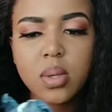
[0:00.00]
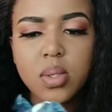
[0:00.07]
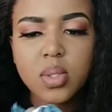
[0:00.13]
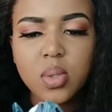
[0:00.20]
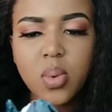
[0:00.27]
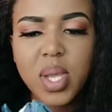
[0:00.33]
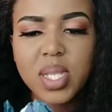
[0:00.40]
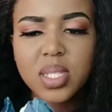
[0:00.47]

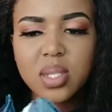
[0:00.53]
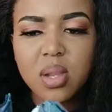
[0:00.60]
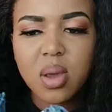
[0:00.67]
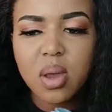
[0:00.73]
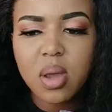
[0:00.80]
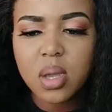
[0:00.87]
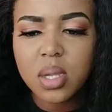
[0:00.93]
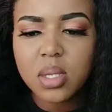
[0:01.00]
So why is it
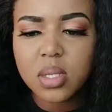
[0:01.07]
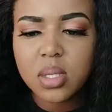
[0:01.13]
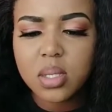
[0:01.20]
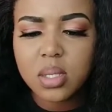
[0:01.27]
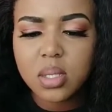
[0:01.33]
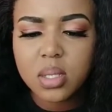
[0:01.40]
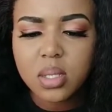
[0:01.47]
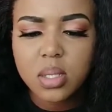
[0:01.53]
hard?
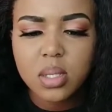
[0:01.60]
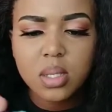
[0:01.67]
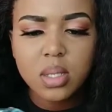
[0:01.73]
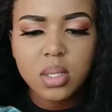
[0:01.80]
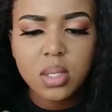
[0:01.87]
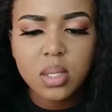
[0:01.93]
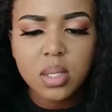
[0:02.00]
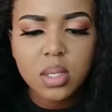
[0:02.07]

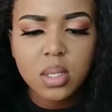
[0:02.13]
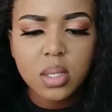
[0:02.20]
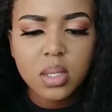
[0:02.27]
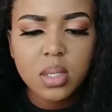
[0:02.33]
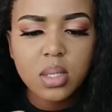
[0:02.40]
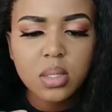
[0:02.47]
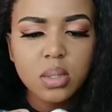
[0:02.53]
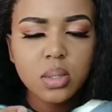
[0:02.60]

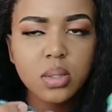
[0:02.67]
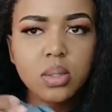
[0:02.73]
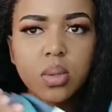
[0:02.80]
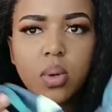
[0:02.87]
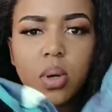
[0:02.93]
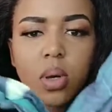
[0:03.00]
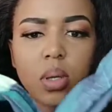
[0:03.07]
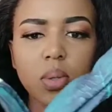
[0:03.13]
This is so
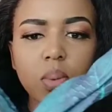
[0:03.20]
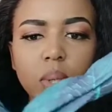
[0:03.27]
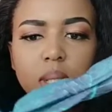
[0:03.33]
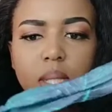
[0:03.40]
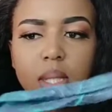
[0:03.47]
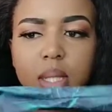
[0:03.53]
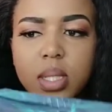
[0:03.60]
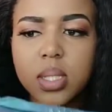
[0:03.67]
odd. What
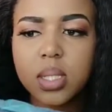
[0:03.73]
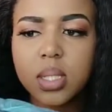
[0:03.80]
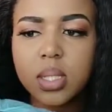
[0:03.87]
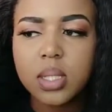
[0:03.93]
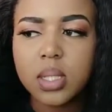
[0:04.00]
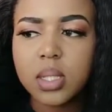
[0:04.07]
is this?